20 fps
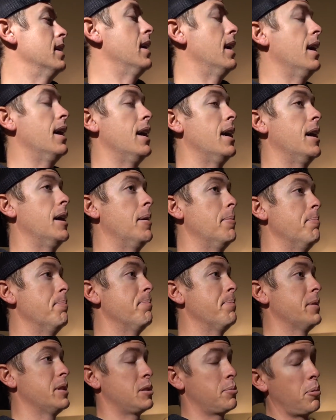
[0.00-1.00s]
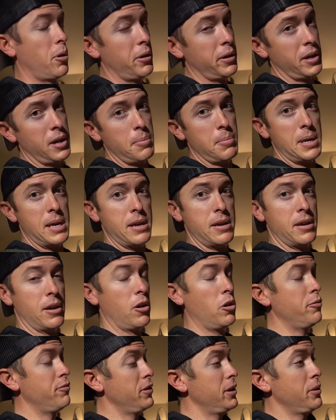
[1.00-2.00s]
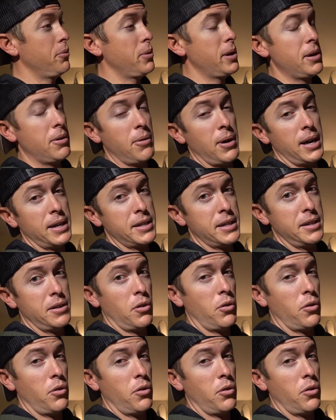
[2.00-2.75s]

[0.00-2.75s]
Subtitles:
it's probably going to be hopefully redirected,